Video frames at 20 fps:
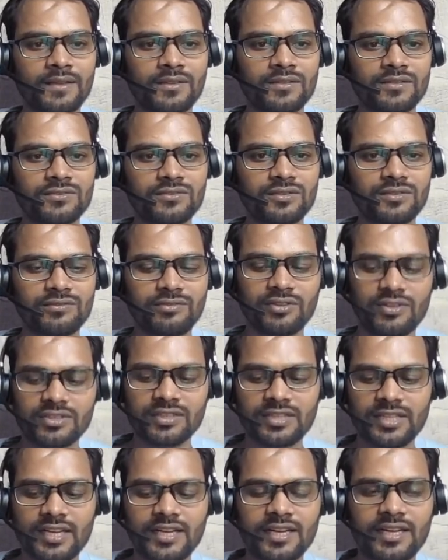So for
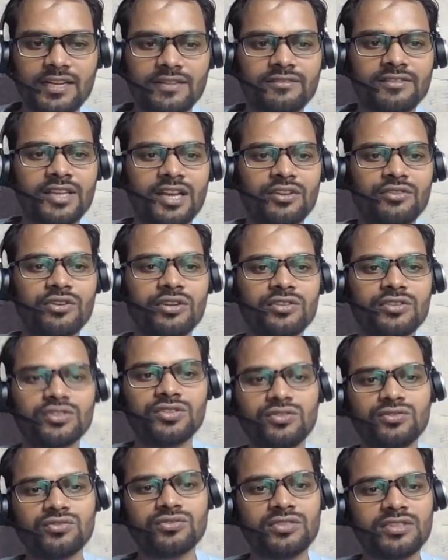that, we are going to
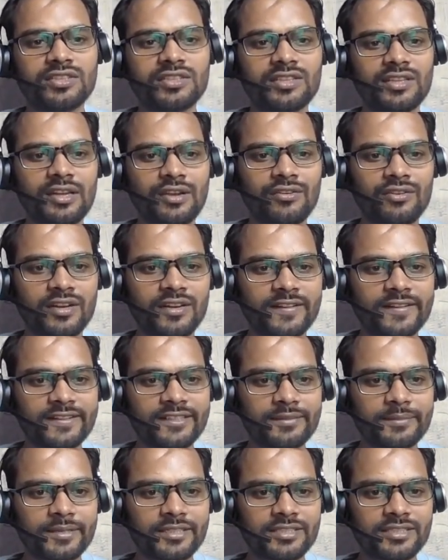use the regular
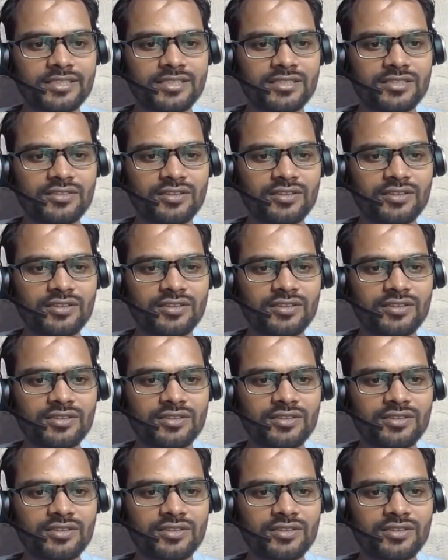expressions.